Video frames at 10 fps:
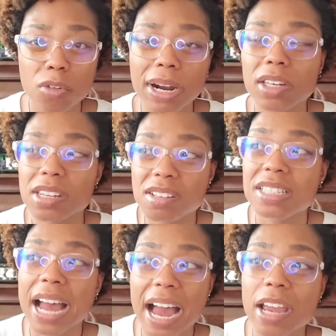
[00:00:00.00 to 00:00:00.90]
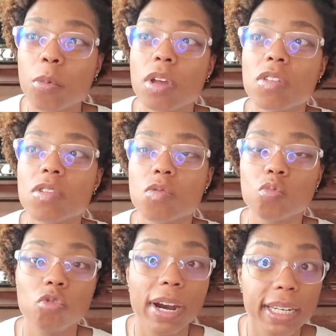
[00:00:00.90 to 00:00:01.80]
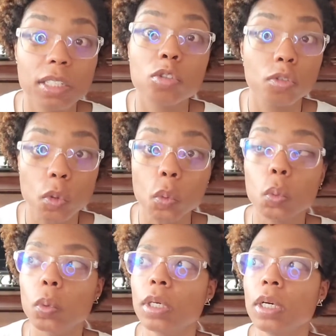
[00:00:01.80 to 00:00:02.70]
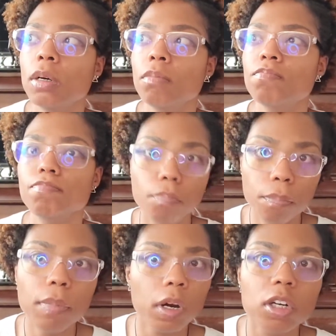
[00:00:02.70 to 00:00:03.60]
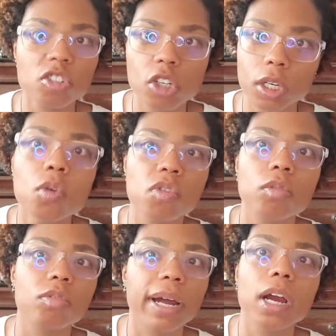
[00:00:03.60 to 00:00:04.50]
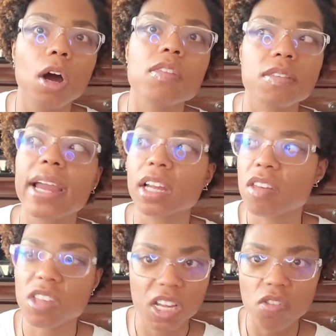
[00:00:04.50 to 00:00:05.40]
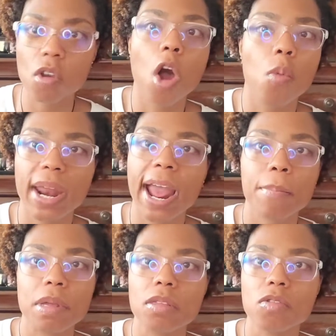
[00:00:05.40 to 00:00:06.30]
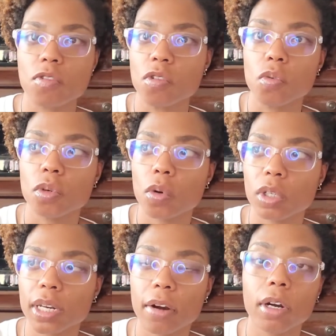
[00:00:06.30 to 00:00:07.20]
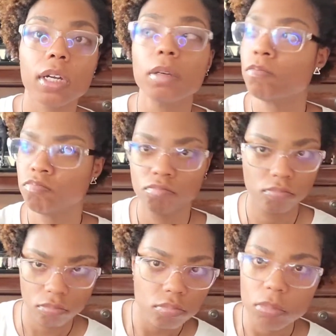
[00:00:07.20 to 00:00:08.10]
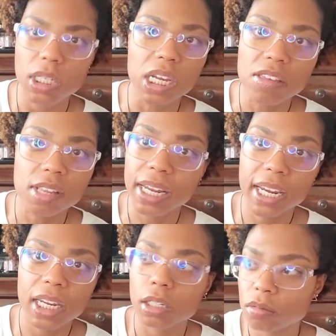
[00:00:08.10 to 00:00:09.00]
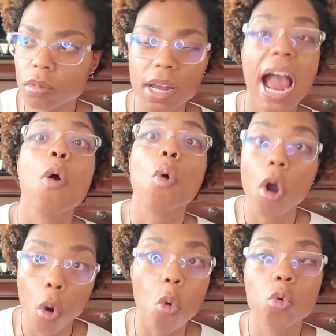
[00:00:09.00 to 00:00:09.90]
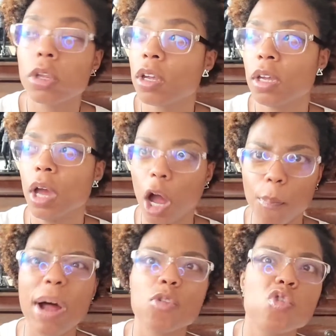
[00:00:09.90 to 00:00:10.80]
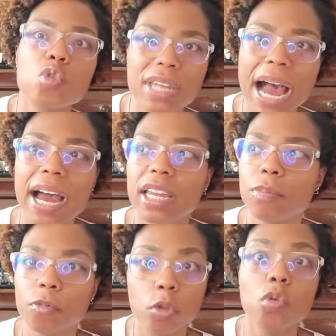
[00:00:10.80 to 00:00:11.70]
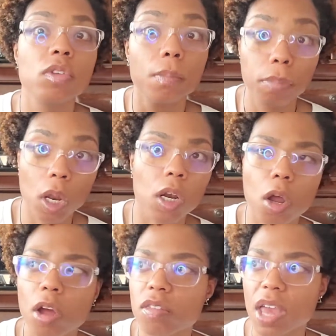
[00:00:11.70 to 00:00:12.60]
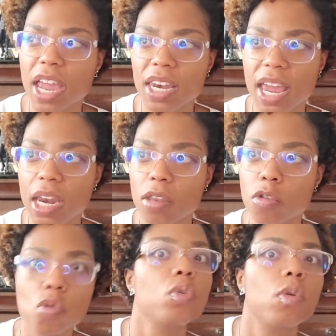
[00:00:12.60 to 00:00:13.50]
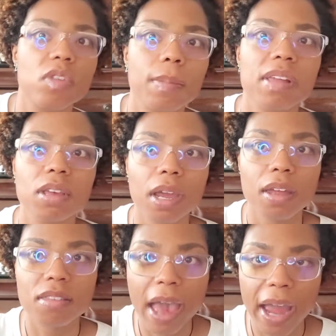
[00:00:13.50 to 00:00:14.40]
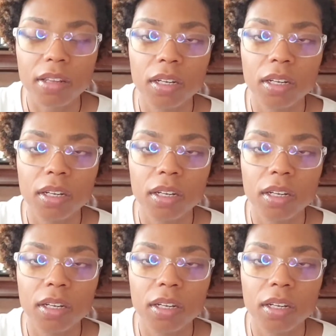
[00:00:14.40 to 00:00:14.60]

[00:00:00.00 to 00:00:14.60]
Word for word: around. This guy was ready to murder Chikusa right on sight because he saw what happened to Gokudera. He's laying out cold, about to die due to blood loss, and then Tsuna was about to get attacked.